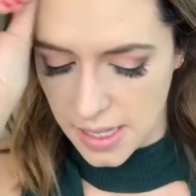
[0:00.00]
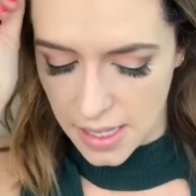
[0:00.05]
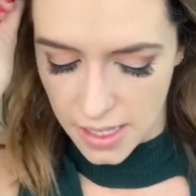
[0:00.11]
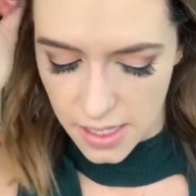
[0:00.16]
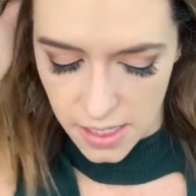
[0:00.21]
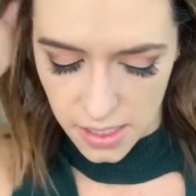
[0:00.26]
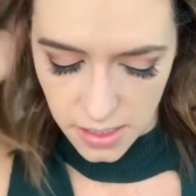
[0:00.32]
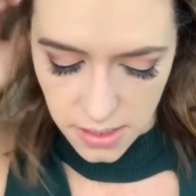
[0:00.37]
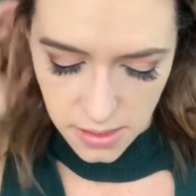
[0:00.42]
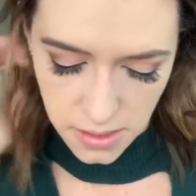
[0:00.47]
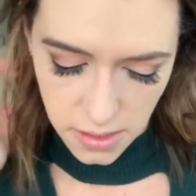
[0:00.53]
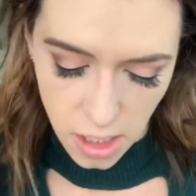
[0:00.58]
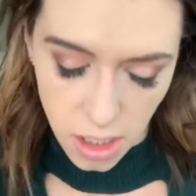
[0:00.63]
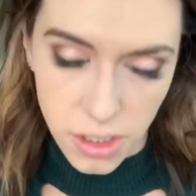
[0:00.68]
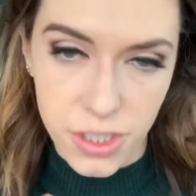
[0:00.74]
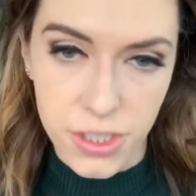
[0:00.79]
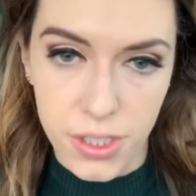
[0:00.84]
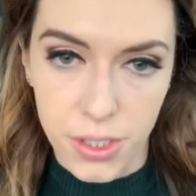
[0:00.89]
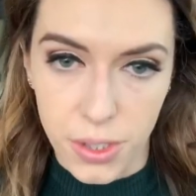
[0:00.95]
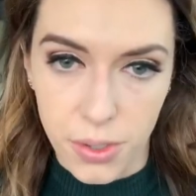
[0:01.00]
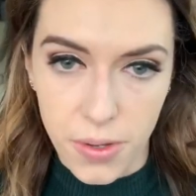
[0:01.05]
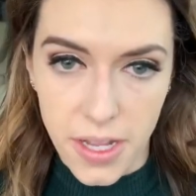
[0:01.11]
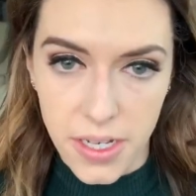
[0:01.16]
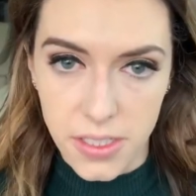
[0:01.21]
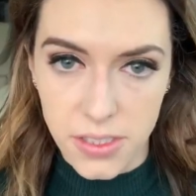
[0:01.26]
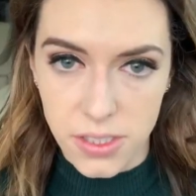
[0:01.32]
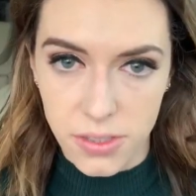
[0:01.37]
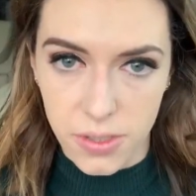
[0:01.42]
and I'll show you
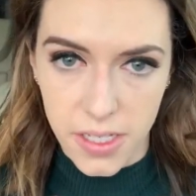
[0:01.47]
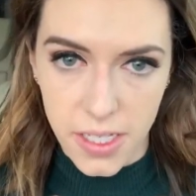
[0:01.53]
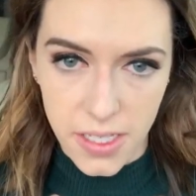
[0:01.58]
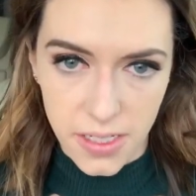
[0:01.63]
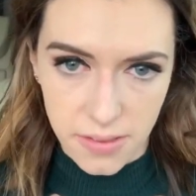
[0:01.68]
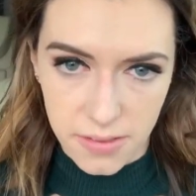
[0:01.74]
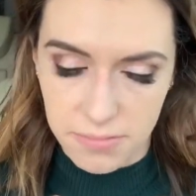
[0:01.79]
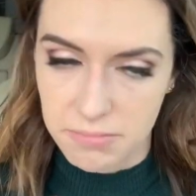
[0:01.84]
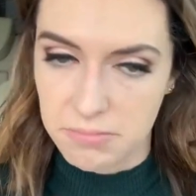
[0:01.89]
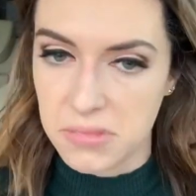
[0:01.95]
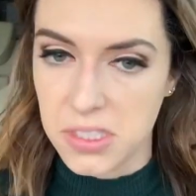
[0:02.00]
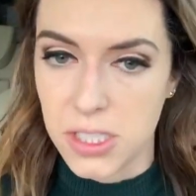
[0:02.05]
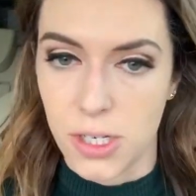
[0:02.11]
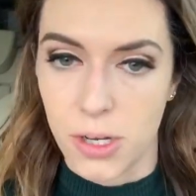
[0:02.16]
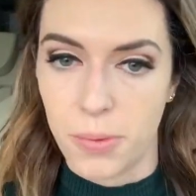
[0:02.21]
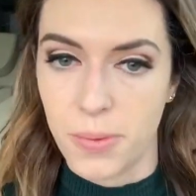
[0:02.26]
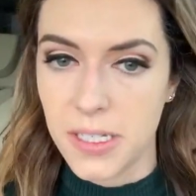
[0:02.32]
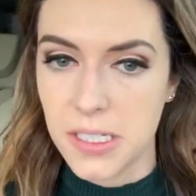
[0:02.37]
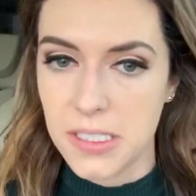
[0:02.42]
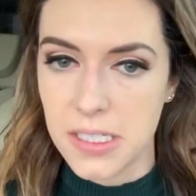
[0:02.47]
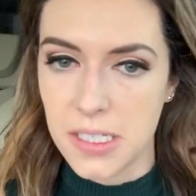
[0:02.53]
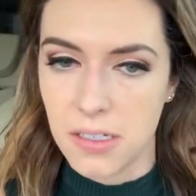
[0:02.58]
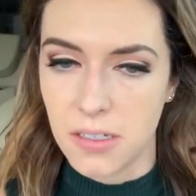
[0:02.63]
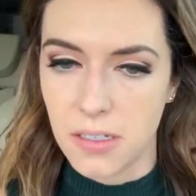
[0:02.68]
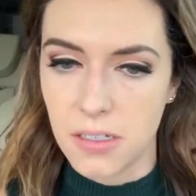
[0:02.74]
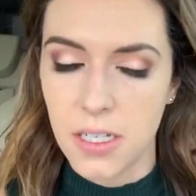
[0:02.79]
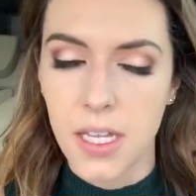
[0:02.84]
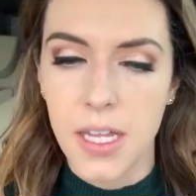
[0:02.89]
how to do it. It's no big
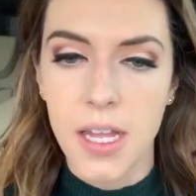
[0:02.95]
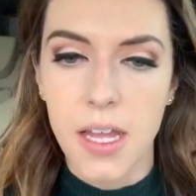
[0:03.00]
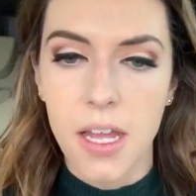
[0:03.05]
deal.